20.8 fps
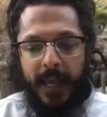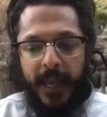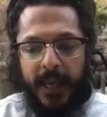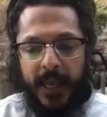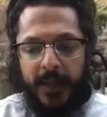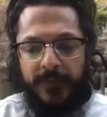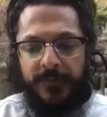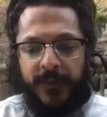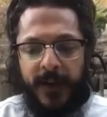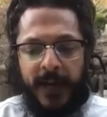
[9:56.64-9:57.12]

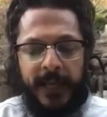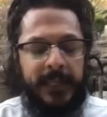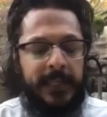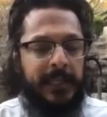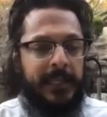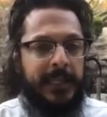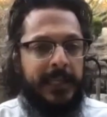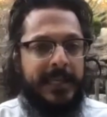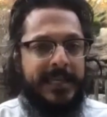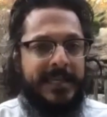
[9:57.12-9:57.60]
And
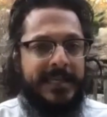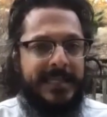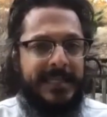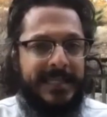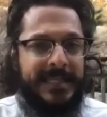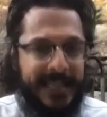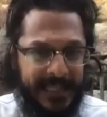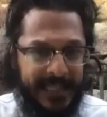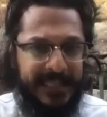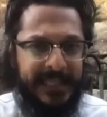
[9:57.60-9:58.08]
finally,
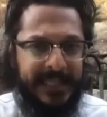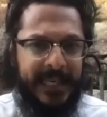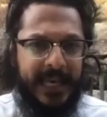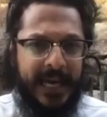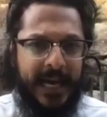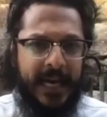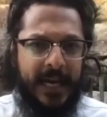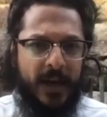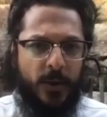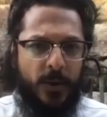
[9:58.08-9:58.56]

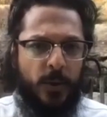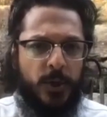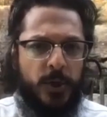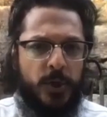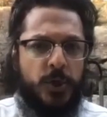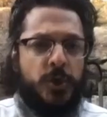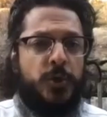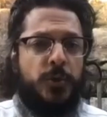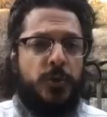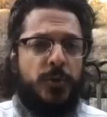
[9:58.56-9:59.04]
satya, or
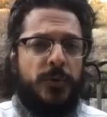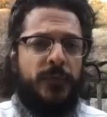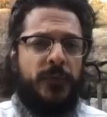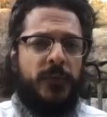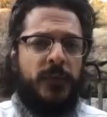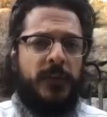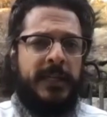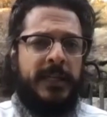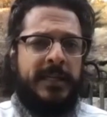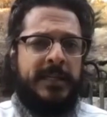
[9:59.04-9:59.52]

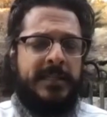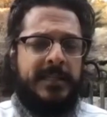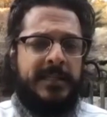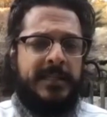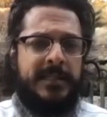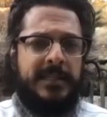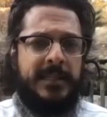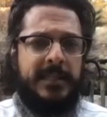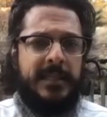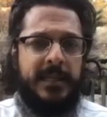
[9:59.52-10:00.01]

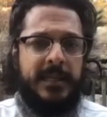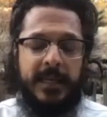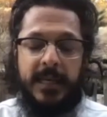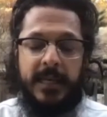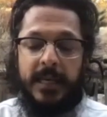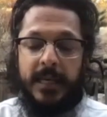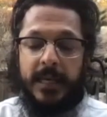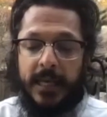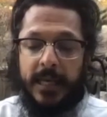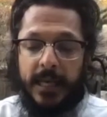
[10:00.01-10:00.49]
truthfulness,
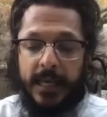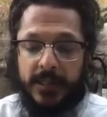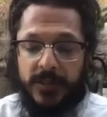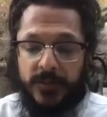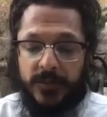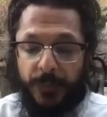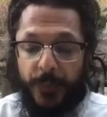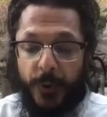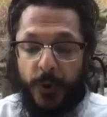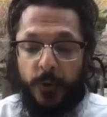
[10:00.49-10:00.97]

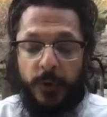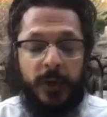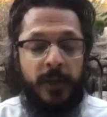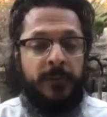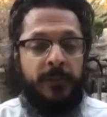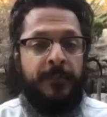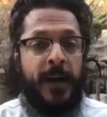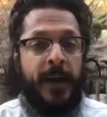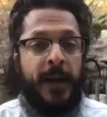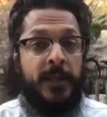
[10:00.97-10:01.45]
is
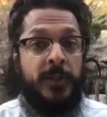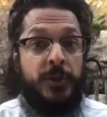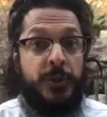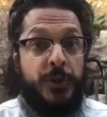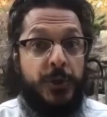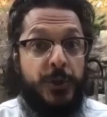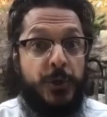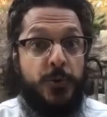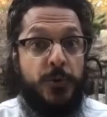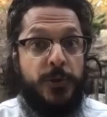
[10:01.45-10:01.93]
broken by
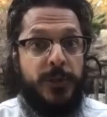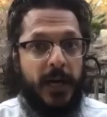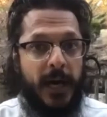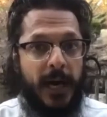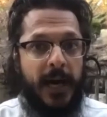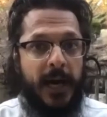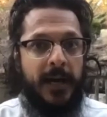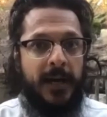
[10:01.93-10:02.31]
dyuta,